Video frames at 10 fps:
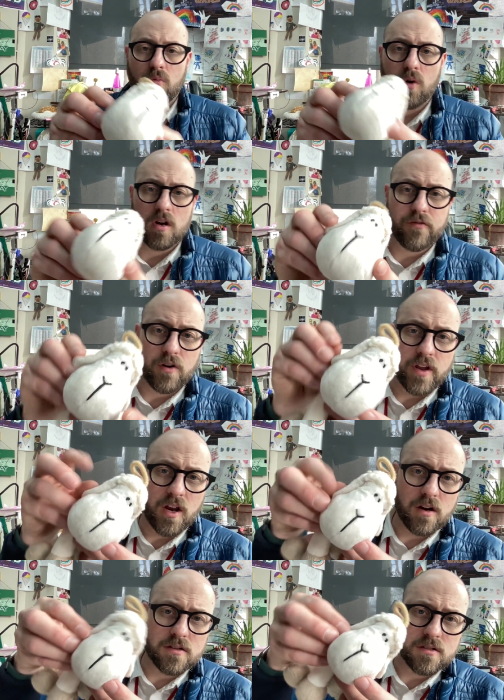one of her
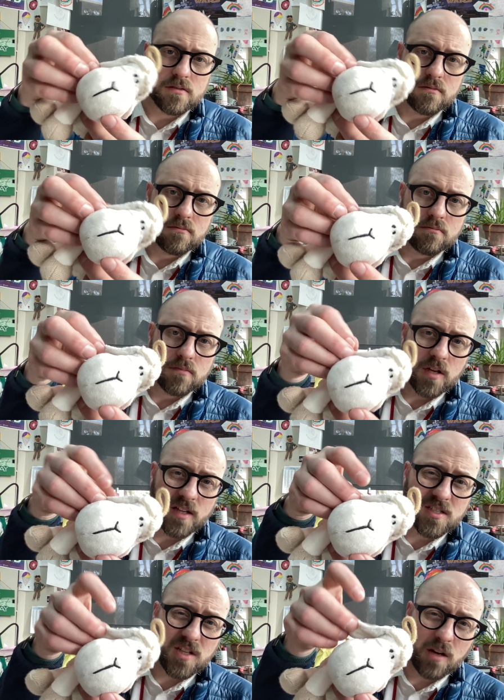ears
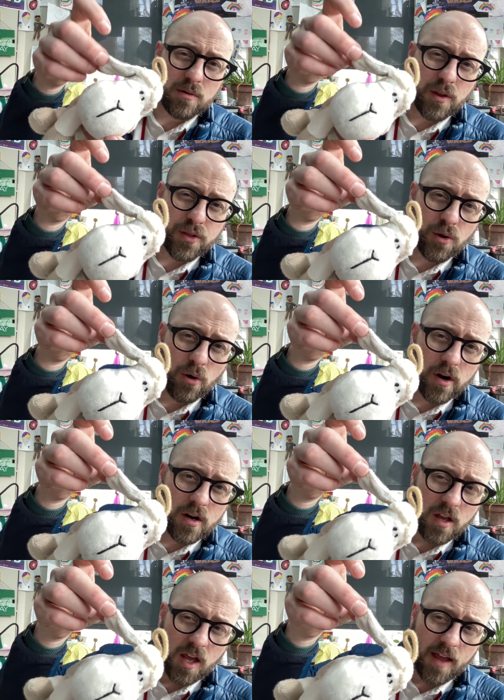got stuck with a
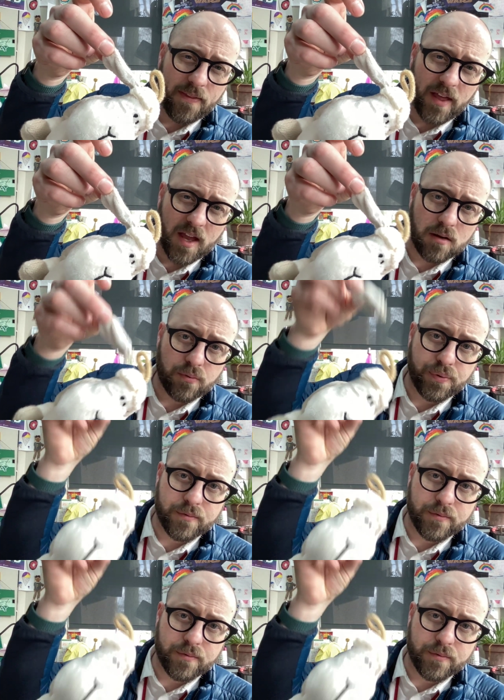thorn and then